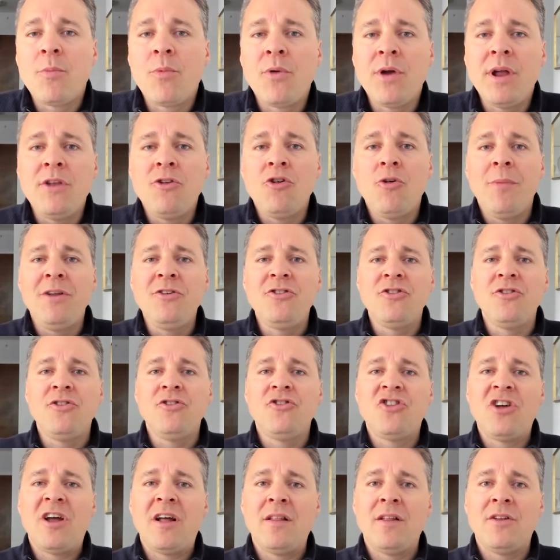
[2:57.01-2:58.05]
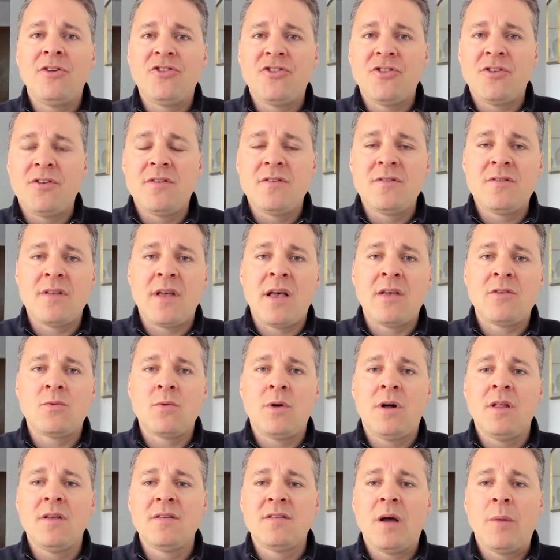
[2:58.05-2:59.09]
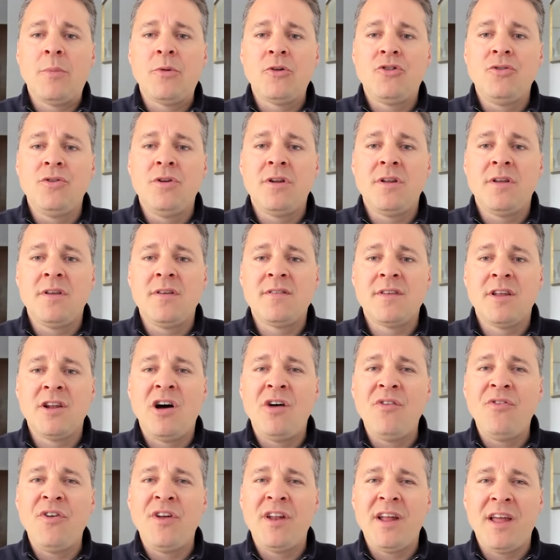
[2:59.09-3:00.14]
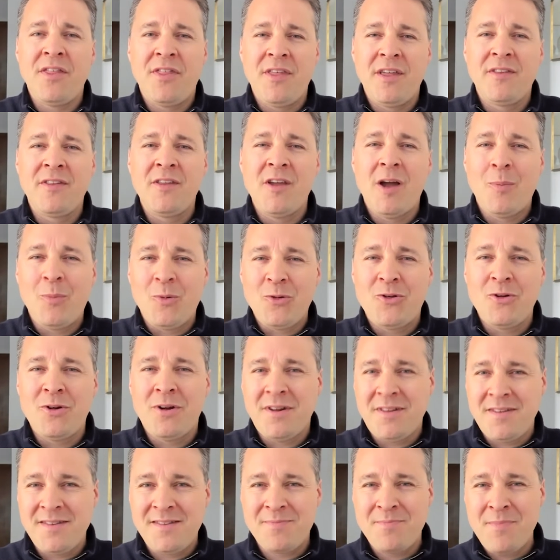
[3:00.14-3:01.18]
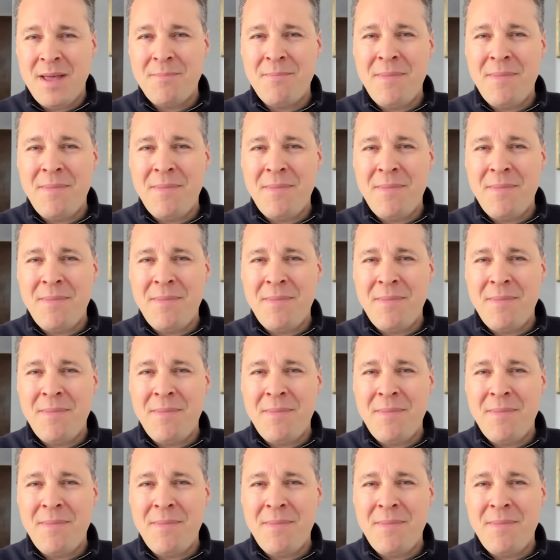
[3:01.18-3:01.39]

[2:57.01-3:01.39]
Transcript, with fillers: Breen, you mentioned challenges as well as opportunities, and often I think the opportunities may,